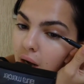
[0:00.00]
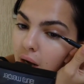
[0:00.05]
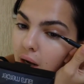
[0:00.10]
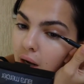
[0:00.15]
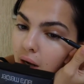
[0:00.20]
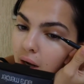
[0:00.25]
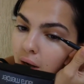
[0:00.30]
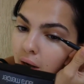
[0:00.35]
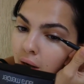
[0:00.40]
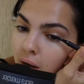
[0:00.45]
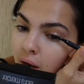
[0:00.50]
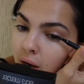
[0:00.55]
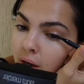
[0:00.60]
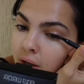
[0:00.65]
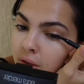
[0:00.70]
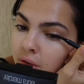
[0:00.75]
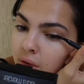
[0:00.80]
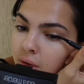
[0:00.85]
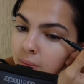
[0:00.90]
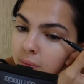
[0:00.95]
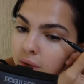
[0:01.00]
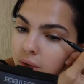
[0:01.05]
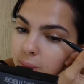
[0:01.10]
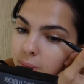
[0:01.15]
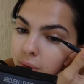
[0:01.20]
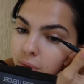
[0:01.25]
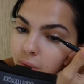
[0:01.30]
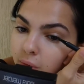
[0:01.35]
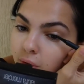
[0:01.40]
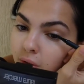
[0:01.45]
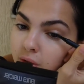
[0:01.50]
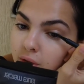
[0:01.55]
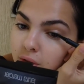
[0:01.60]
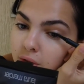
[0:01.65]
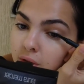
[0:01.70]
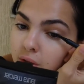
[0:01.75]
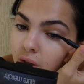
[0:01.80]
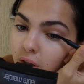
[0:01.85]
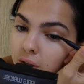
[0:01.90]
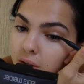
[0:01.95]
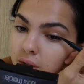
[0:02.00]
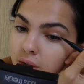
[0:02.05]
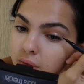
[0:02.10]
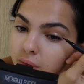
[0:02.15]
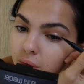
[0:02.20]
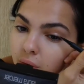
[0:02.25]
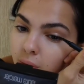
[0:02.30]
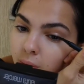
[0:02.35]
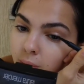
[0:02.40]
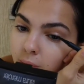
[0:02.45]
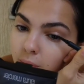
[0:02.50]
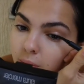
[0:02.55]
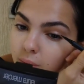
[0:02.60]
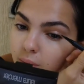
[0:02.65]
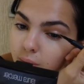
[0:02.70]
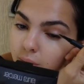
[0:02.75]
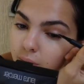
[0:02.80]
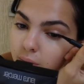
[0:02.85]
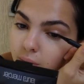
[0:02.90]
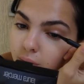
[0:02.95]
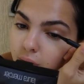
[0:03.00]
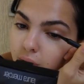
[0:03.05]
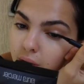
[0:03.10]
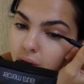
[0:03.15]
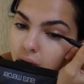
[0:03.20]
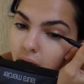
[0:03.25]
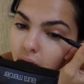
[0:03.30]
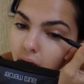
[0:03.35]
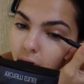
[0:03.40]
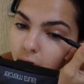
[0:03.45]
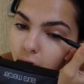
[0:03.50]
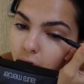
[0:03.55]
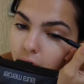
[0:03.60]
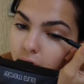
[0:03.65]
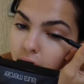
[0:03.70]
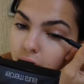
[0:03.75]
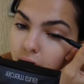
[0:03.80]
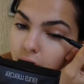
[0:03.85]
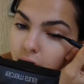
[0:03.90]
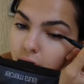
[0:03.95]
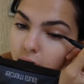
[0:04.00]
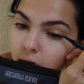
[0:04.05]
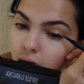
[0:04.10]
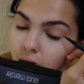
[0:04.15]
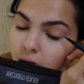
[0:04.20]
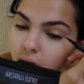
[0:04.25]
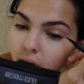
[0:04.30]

Uh, I normally prefer to start it from like halfway through,